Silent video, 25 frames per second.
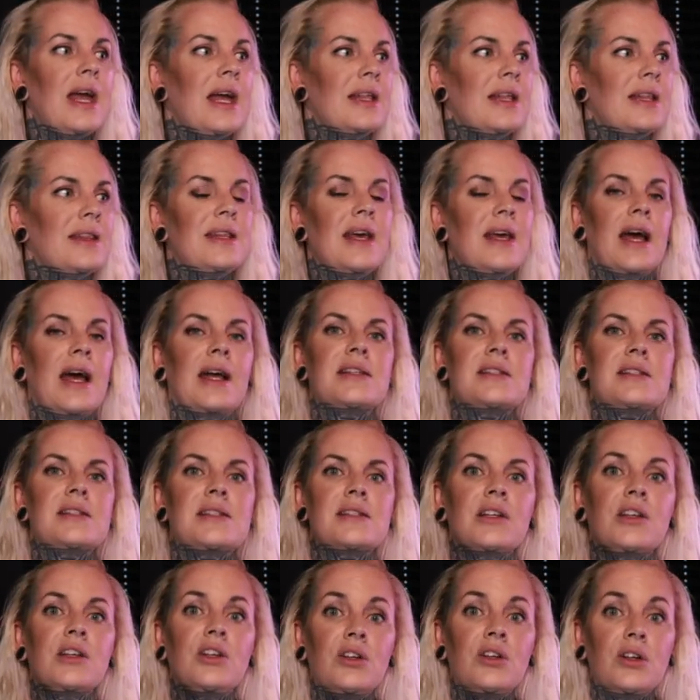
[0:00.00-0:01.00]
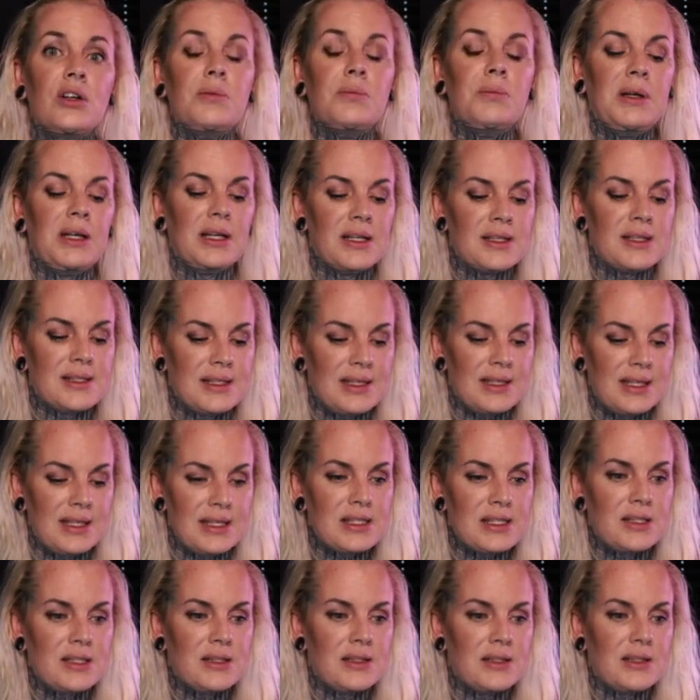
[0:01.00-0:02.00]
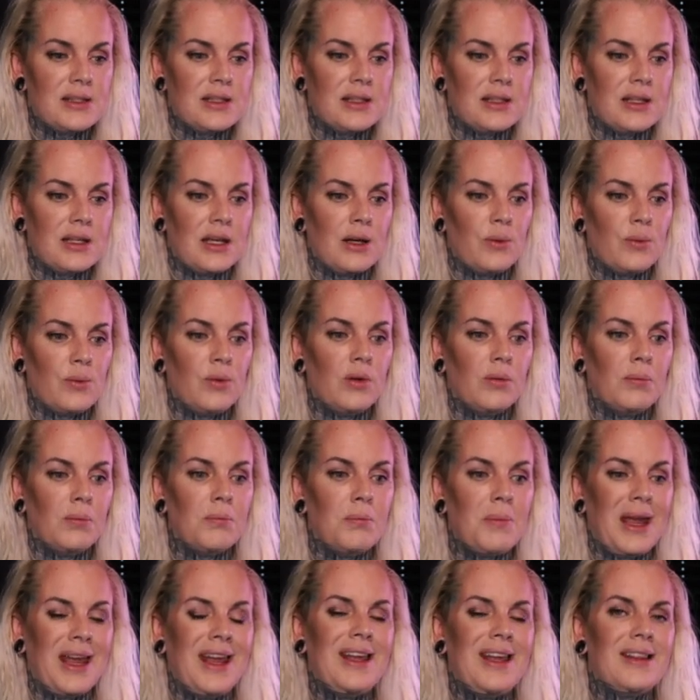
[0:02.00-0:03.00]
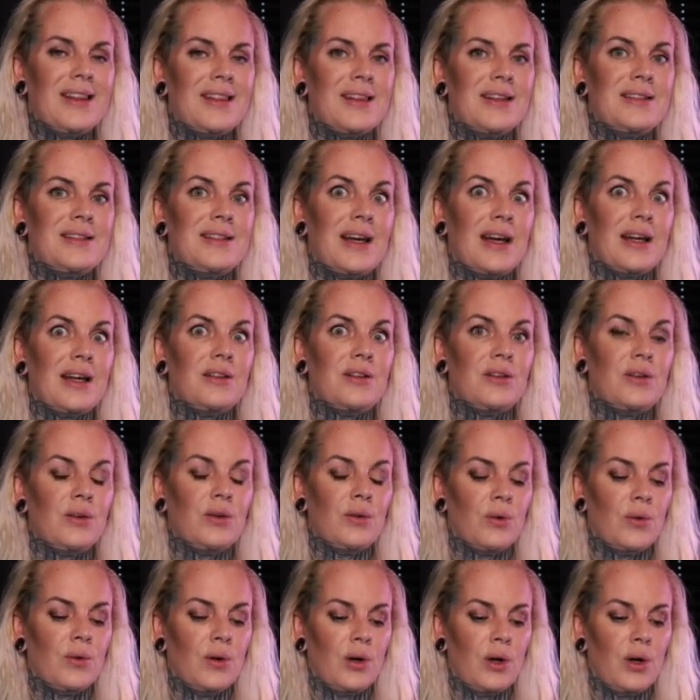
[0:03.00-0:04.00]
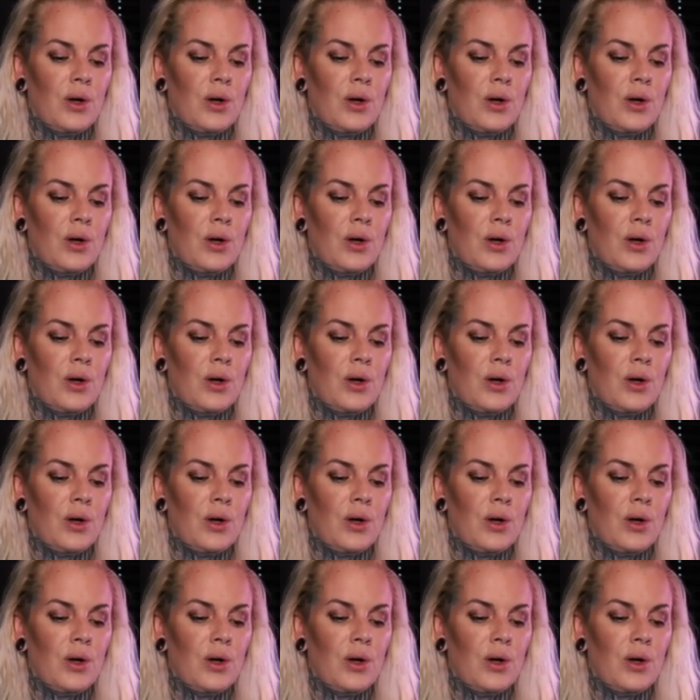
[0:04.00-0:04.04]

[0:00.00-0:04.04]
And that's good because this will make the tattoo